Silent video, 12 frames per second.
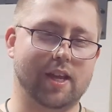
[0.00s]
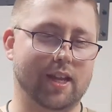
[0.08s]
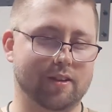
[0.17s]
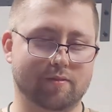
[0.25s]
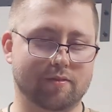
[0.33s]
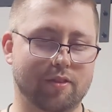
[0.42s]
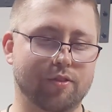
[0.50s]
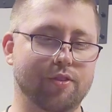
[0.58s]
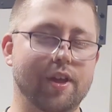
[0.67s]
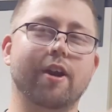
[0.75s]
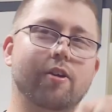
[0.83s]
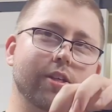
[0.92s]
and
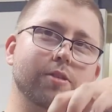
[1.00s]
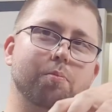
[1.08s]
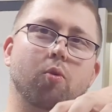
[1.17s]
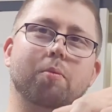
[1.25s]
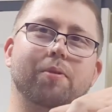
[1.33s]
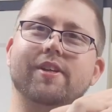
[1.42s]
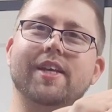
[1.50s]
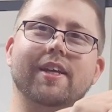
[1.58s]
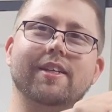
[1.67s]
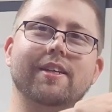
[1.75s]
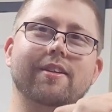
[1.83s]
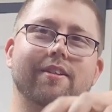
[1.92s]
there it's more
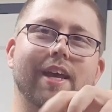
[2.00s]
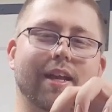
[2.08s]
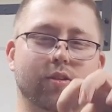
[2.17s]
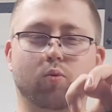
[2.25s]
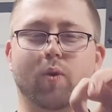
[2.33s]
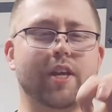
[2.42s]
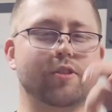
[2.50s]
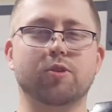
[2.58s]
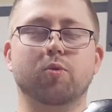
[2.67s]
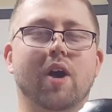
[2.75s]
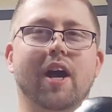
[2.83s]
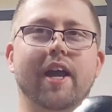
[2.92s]
protected. That's way too wide.